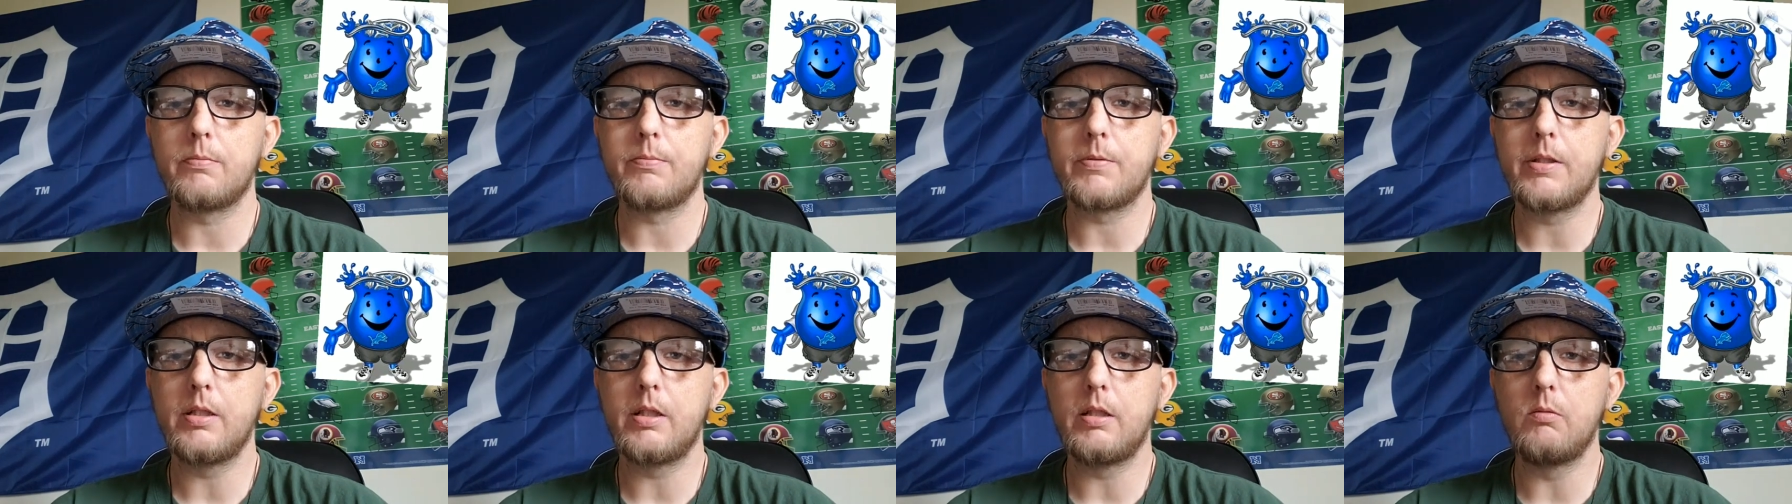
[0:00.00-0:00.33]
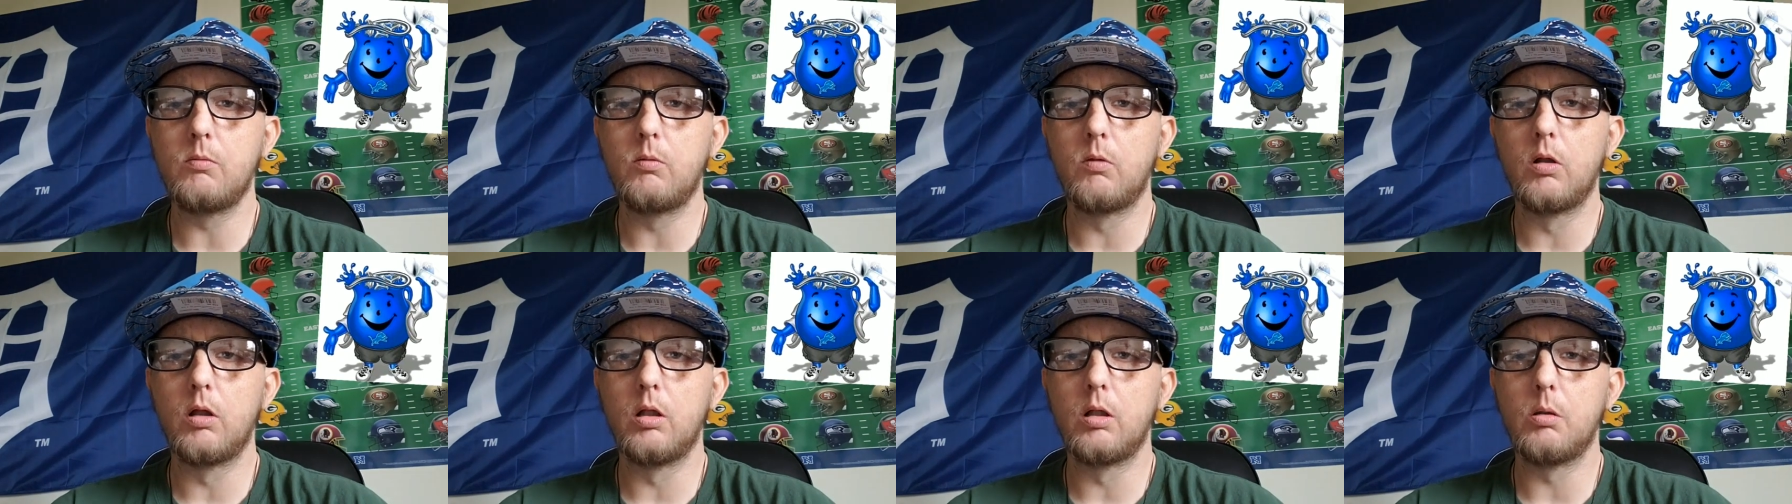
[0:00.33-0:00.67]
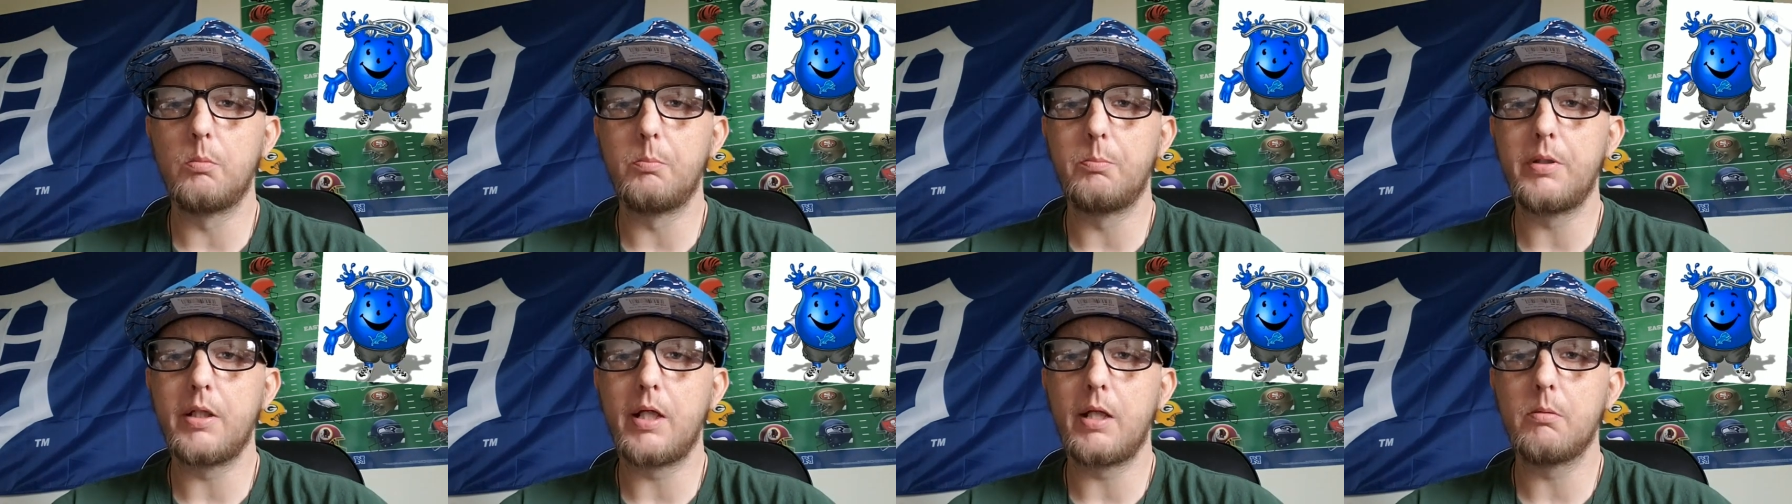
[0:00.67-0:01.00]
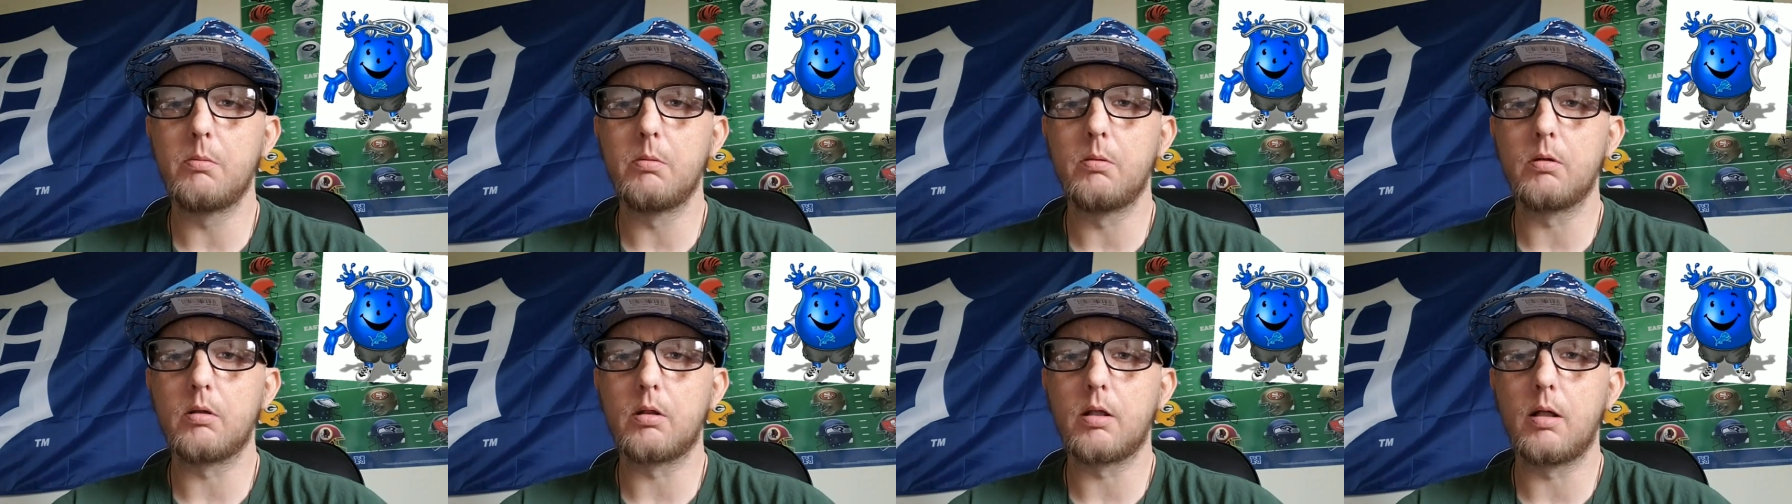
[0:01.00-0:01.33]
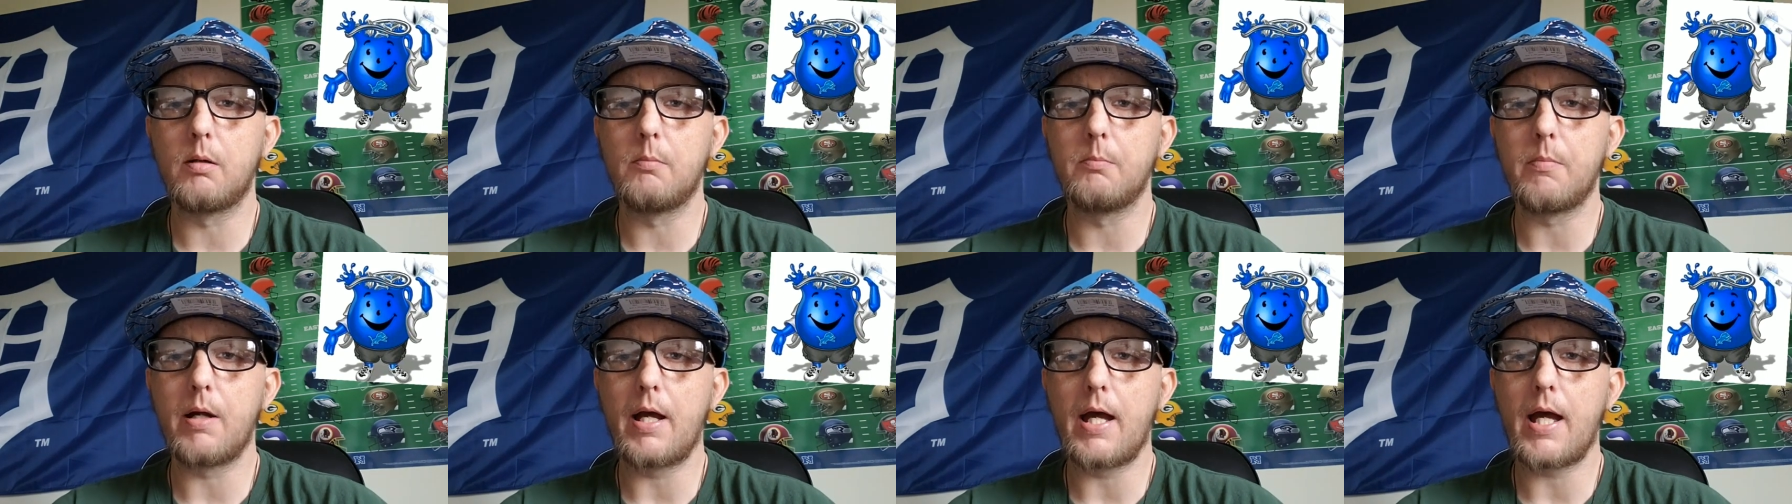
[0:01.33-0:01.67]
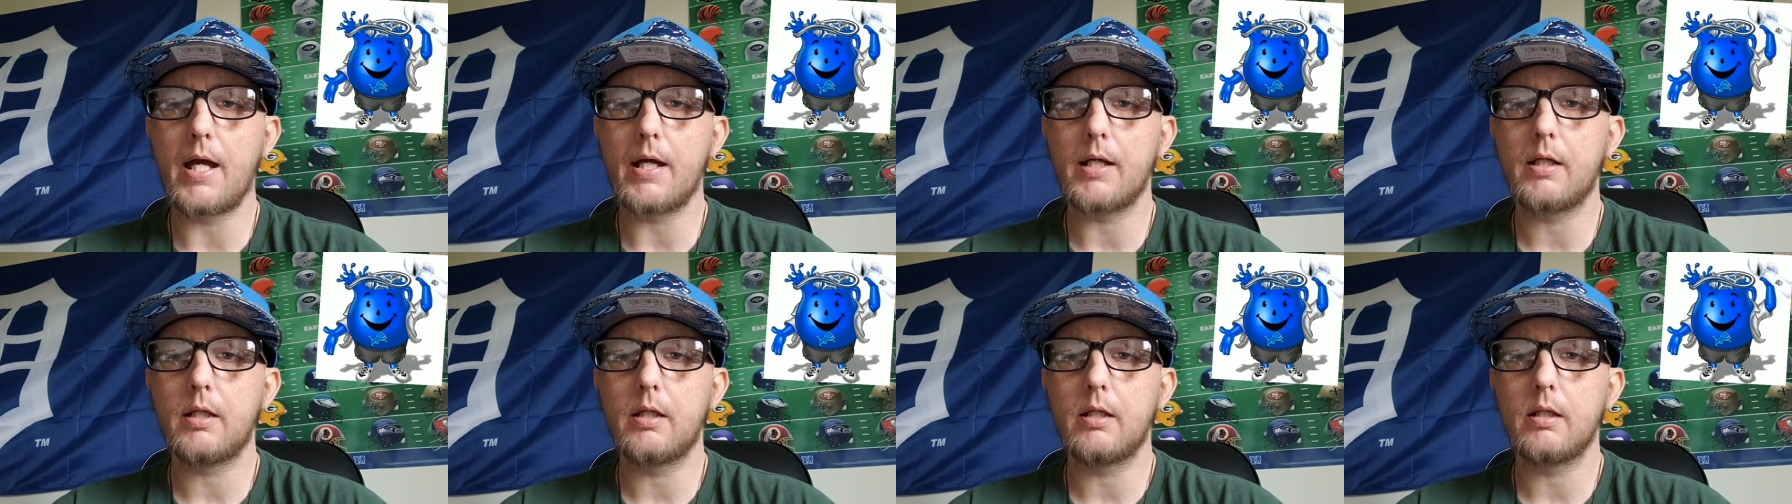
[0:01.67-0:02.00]
he will be able to come
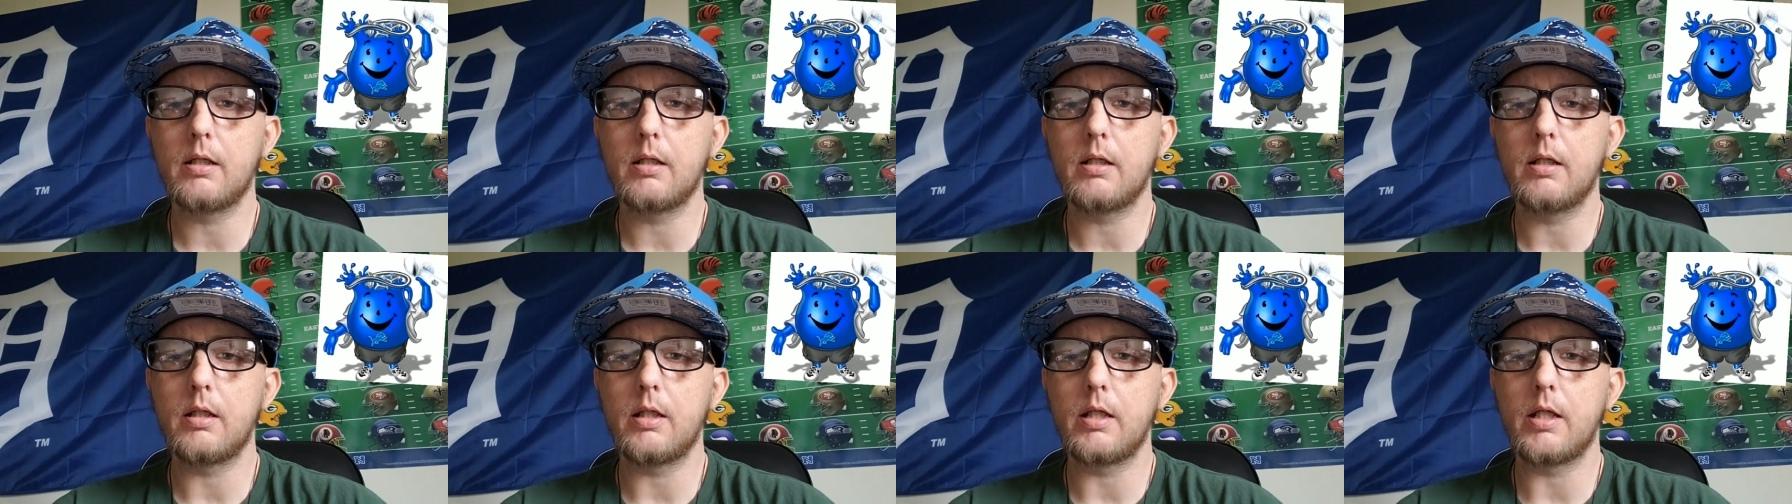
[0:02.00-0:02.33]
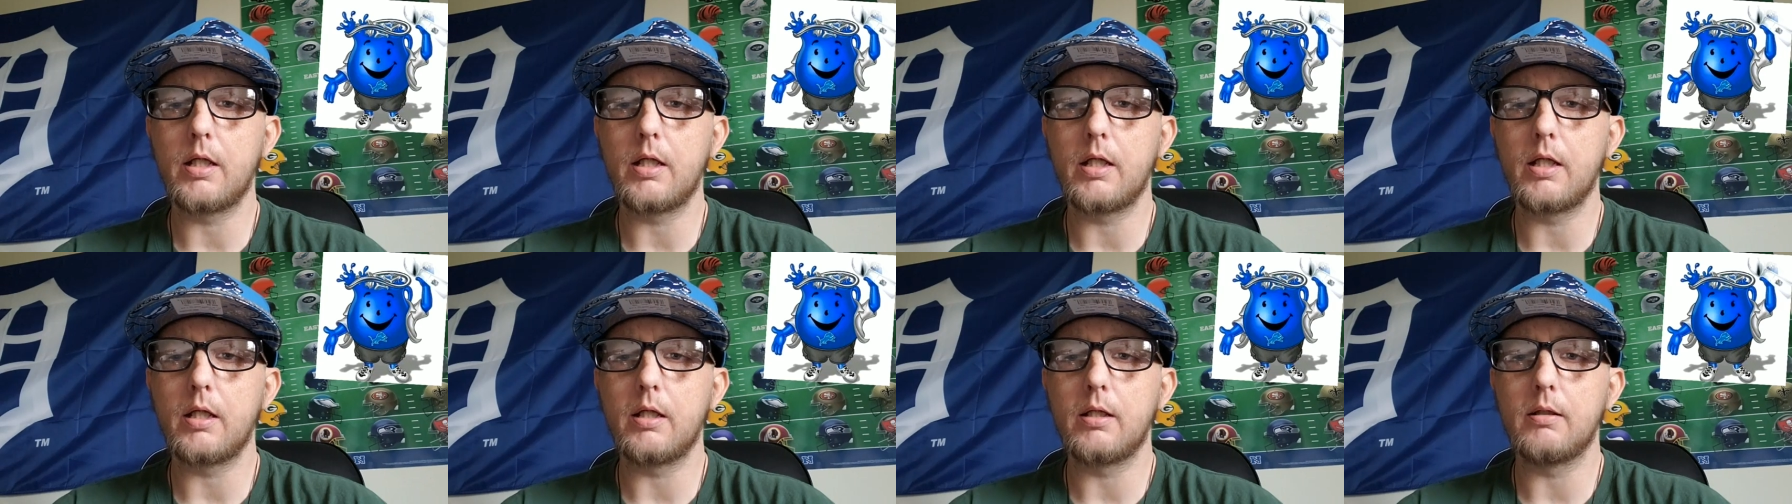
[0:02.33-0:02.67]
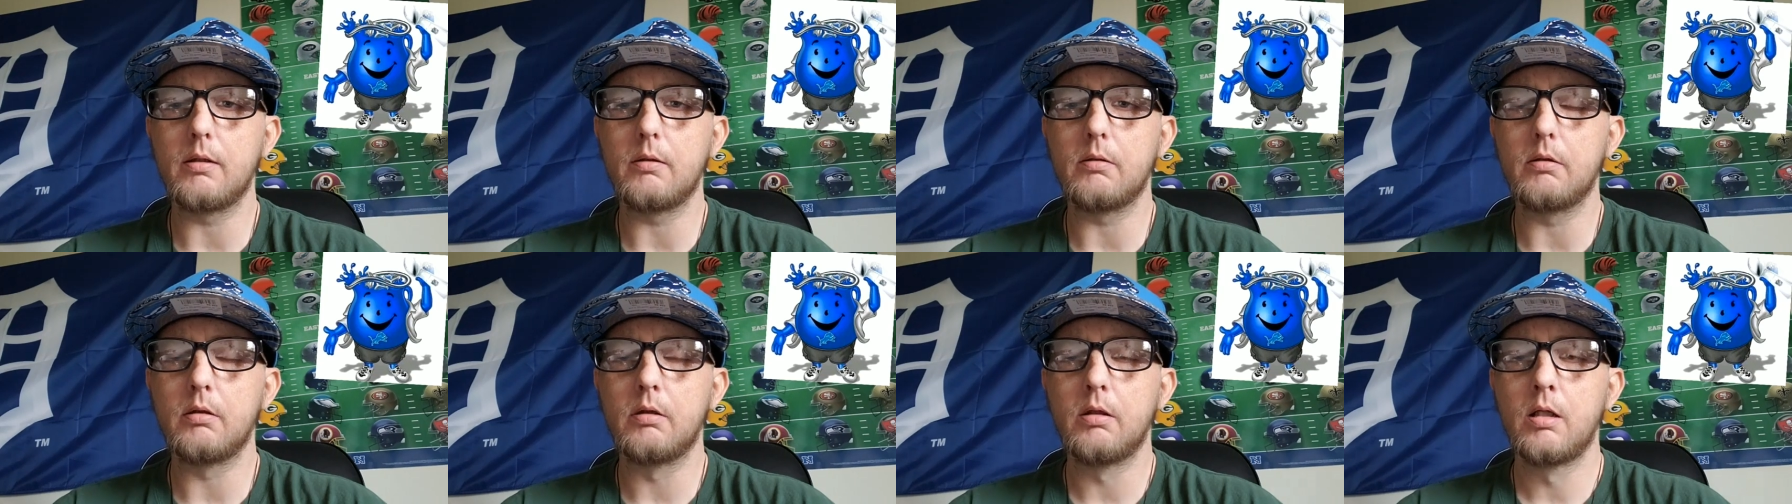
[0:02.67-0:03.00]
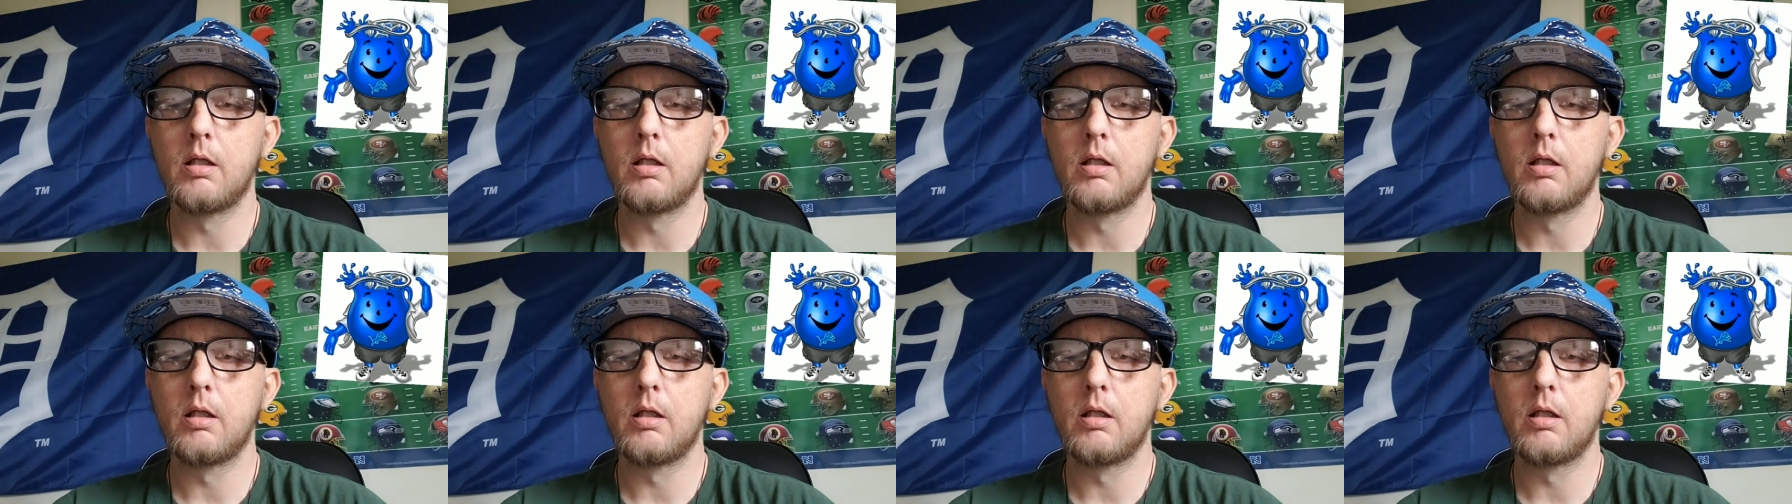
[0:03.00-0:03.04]
back and